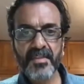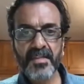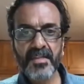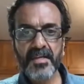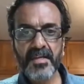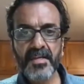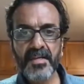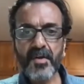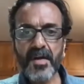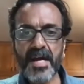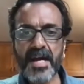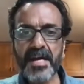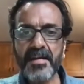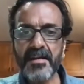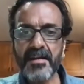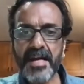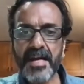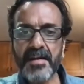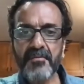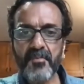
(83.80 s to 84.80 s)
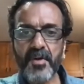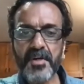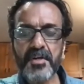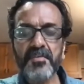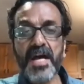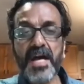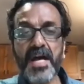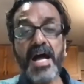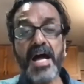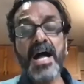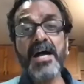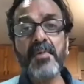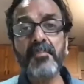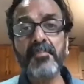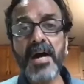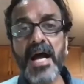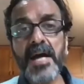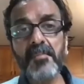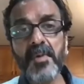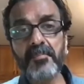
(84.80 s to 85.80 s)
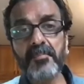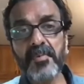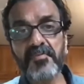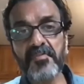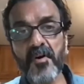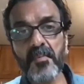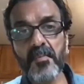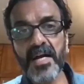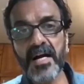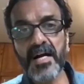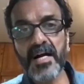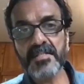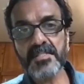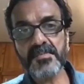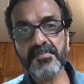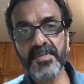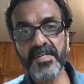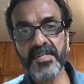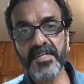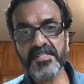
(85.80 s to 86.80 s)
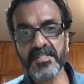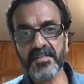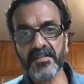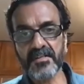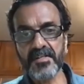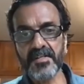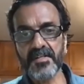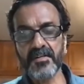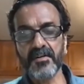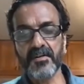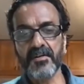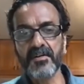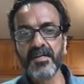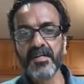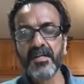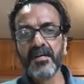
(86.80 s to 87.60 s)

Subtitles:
You know, and whatever, I'm a performing arts person, you know.